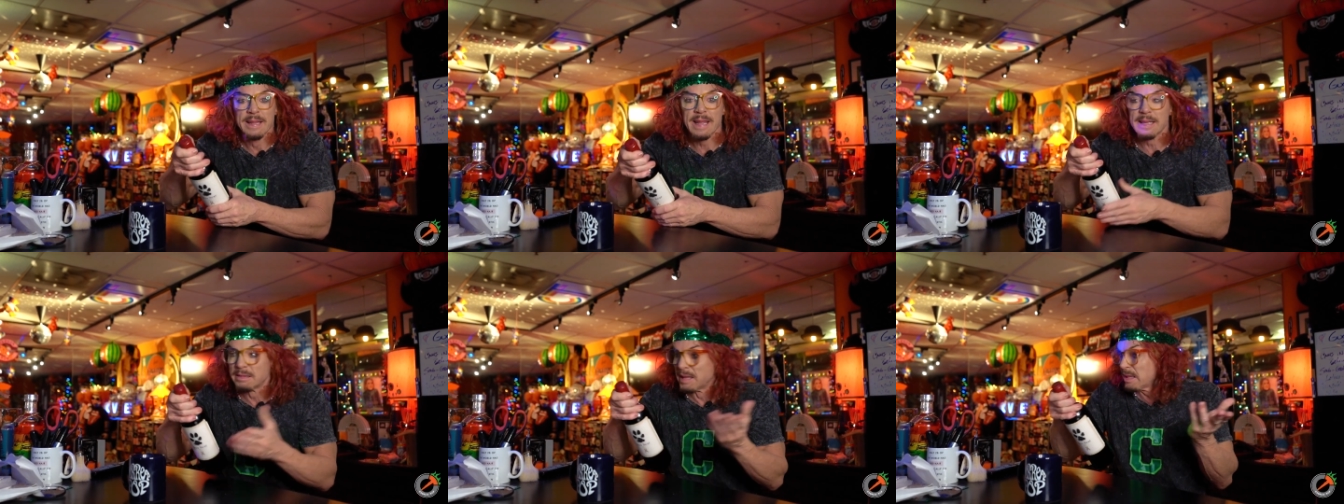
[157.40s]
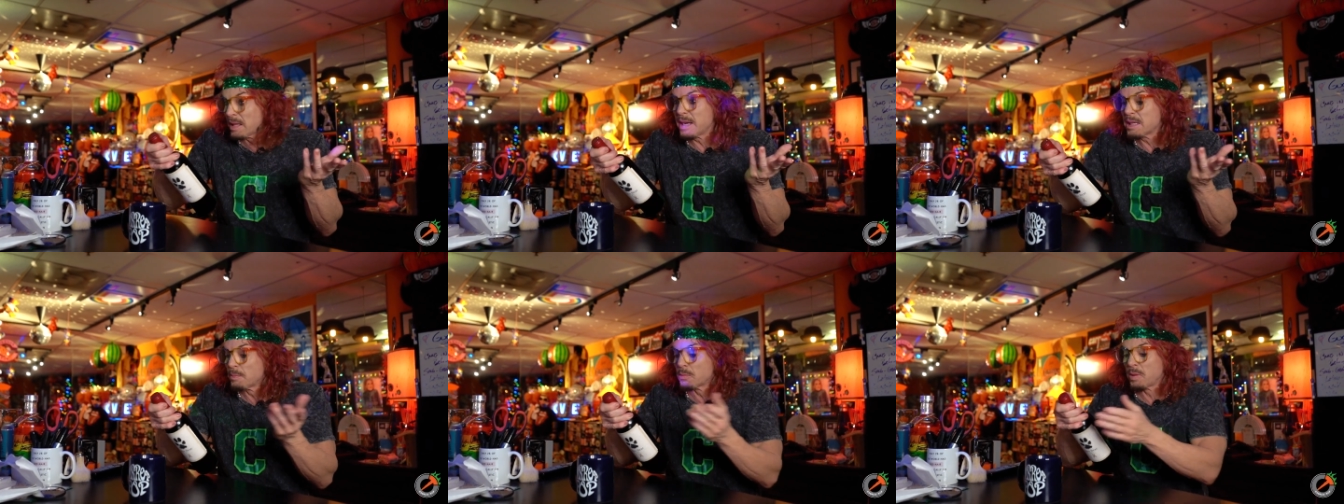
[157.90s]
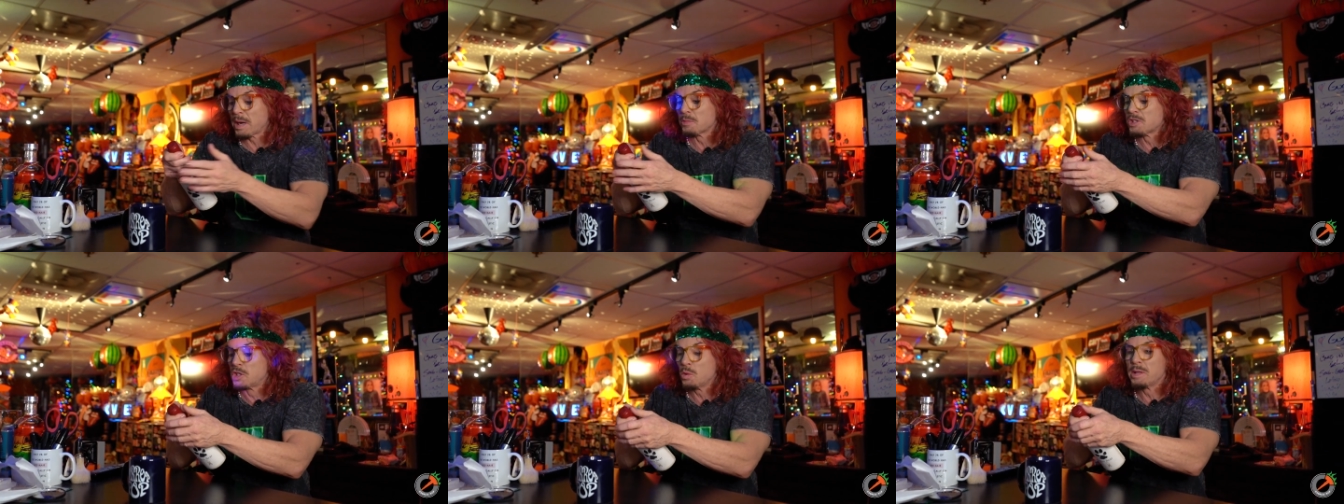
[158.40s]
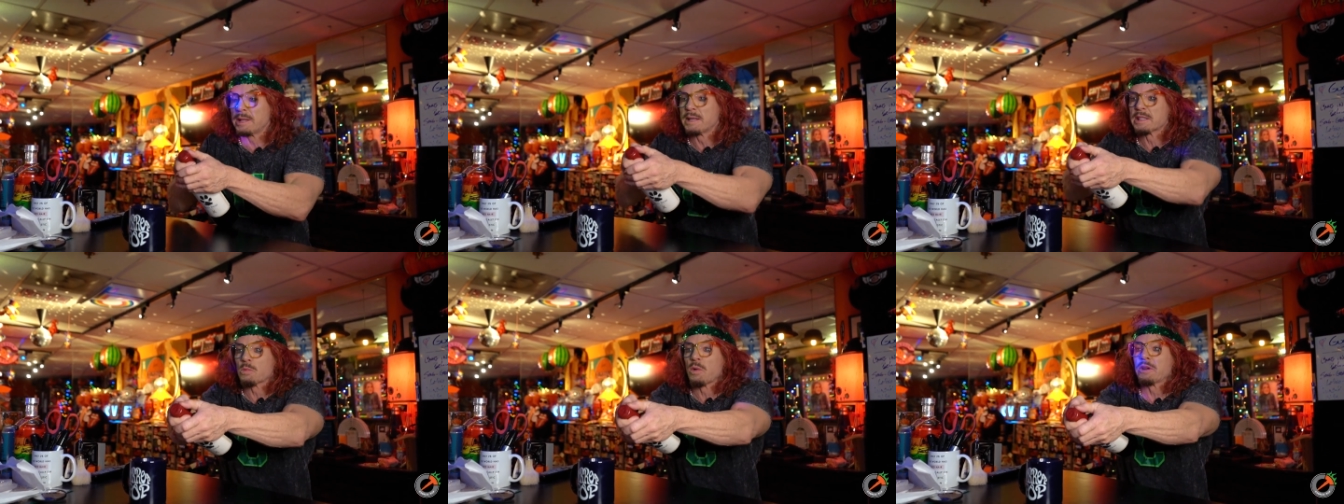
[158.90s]
They, they liked what I was doing. They
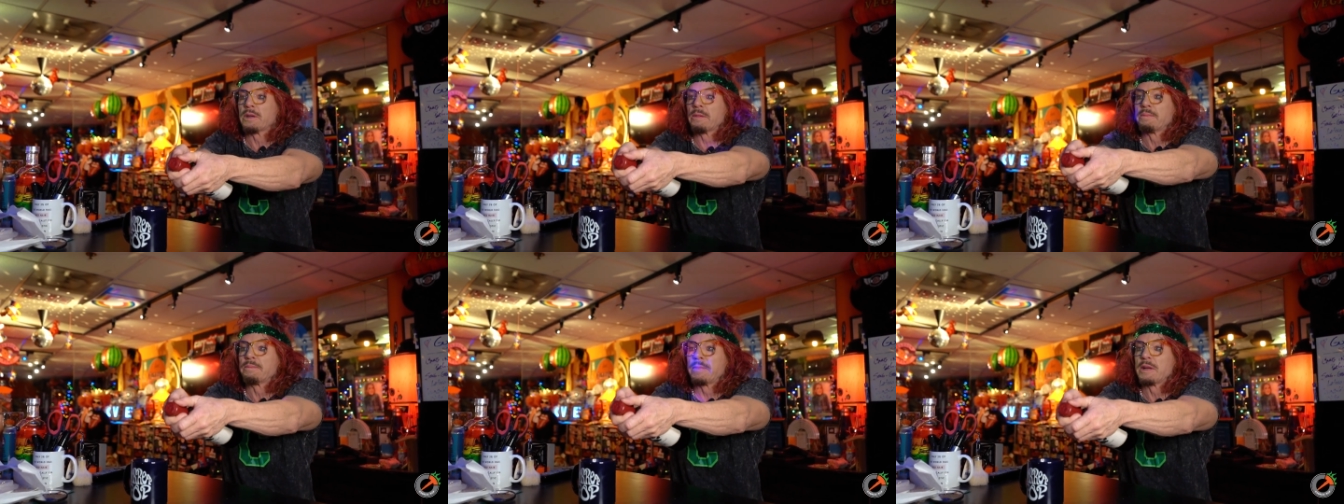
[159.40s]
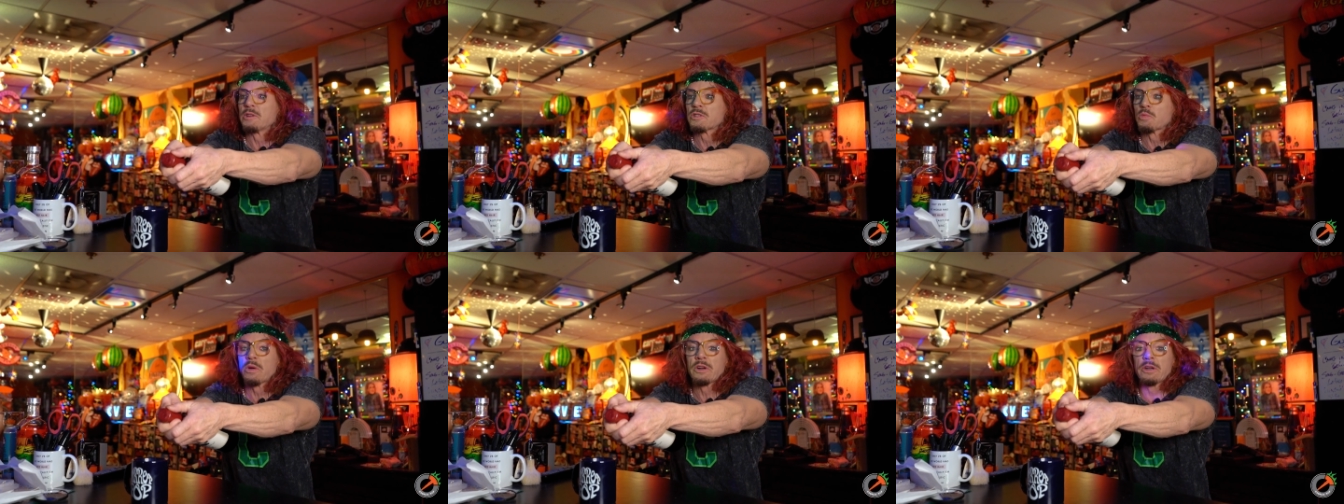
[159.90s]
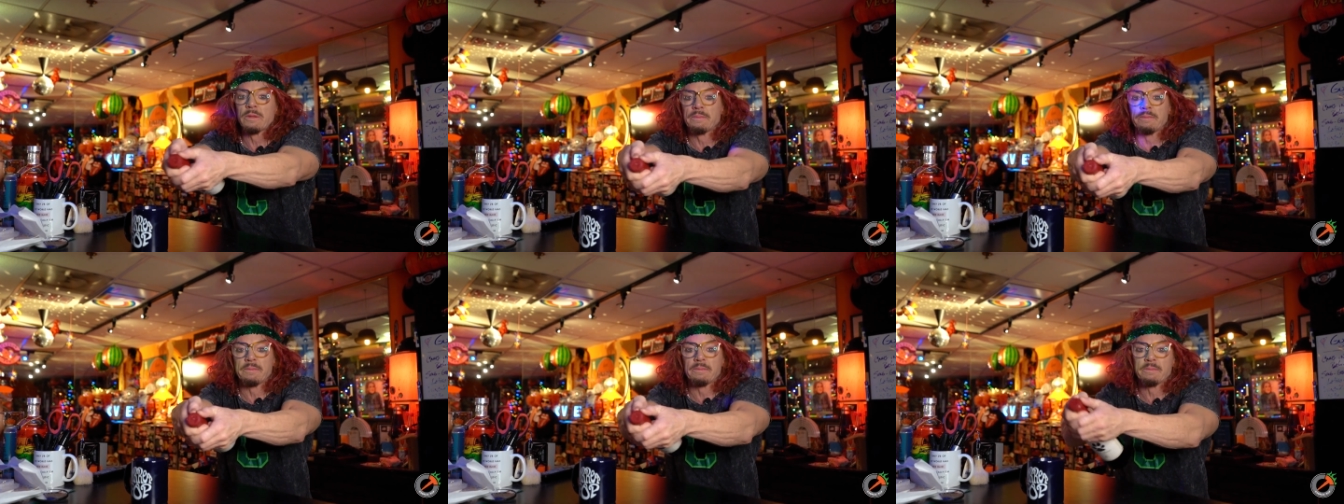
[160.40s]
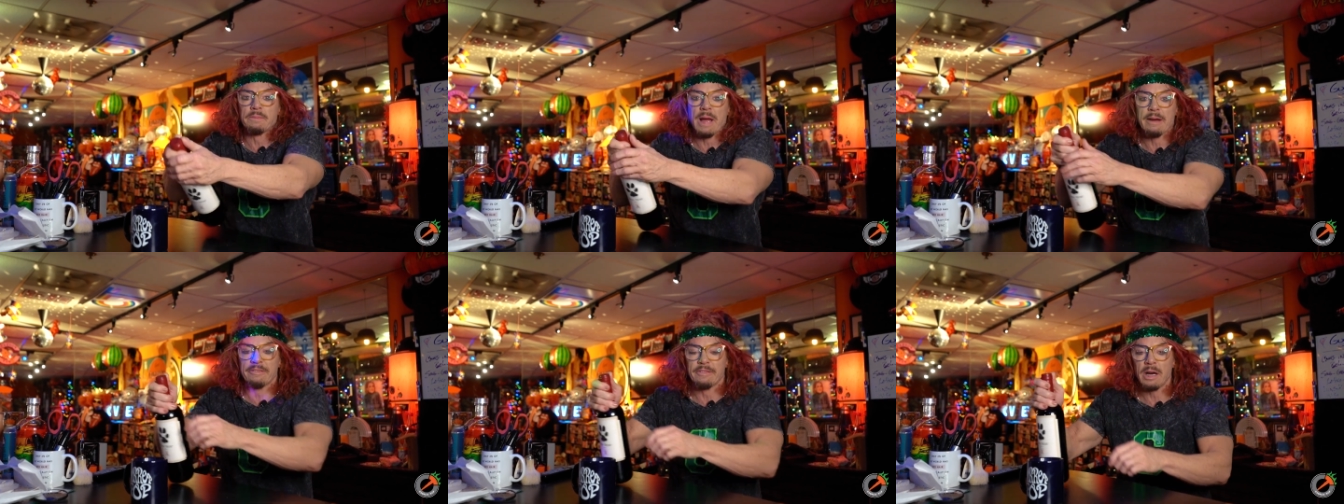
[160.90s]
just wanted to, they just wanted to
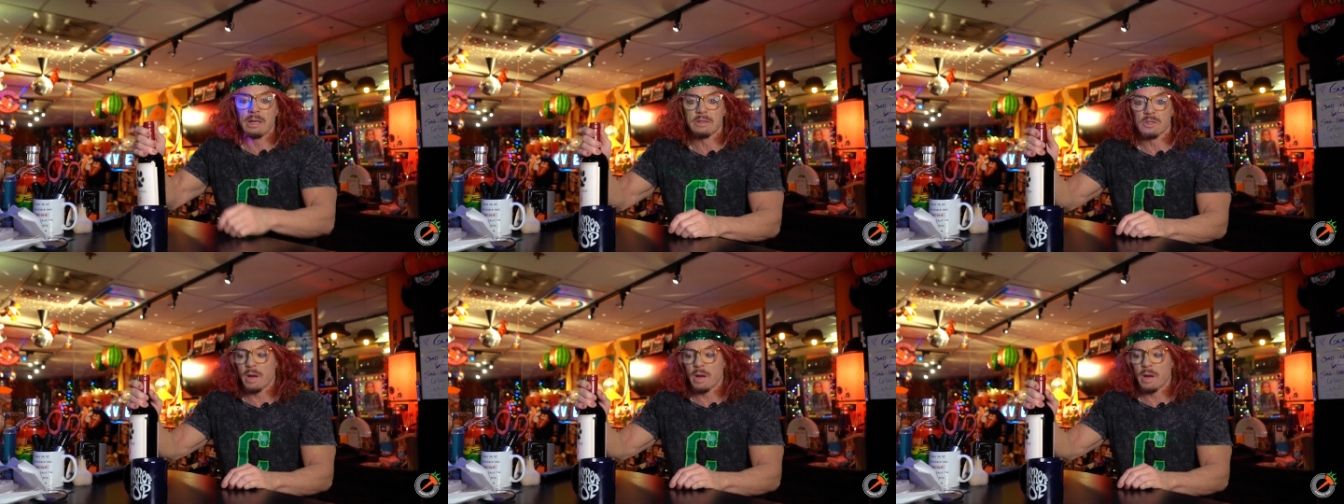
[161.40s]
have fun.